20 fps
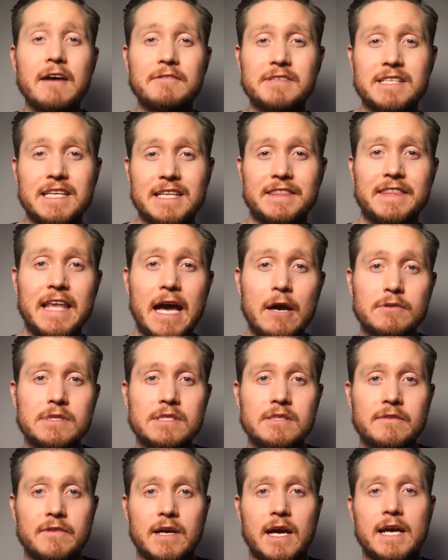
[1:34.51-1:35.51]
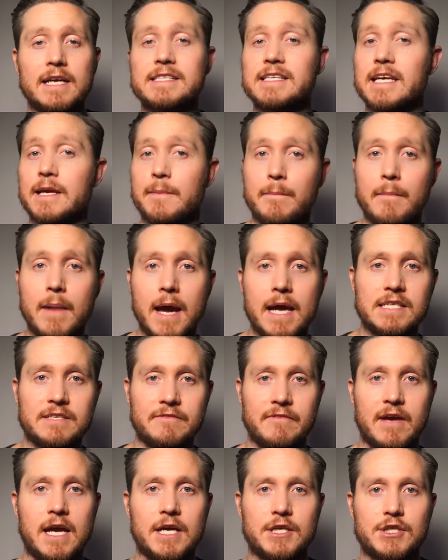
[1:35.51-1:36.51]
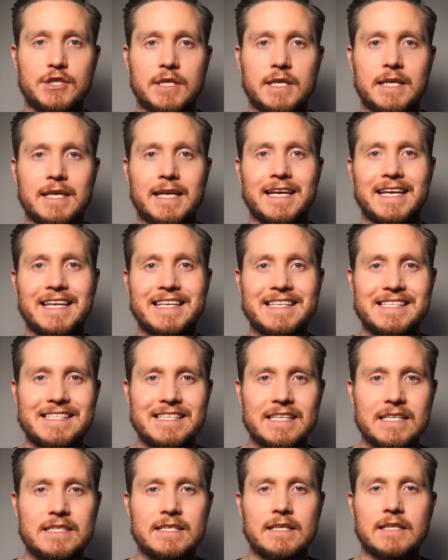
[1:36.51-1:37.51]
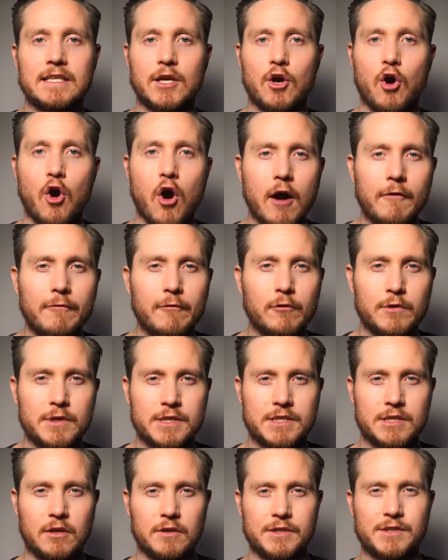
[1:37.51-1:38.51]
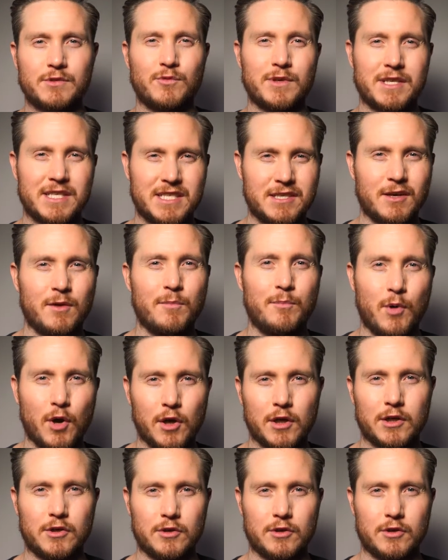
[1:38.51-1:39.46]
I've seen thousands of guys take massive action and get consistently awful results with subpar